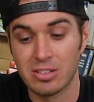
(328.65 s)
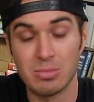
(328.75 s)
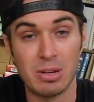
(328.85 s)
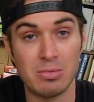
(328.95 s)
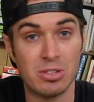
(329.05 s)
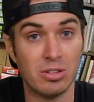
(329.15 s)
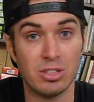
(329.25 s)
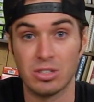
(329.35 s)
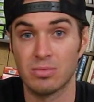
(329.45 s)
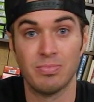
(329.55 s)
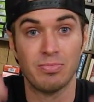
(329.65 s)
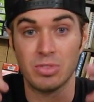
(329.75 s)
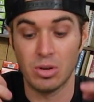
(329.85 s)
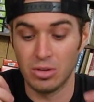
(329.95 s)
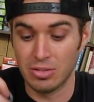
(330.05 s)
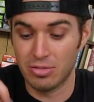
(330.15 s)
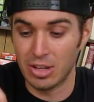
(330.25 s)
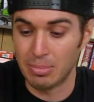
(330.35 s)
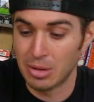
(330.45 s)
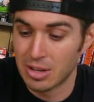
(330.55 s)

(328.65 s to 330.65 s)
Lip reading: Sometimes they'll just totally flip.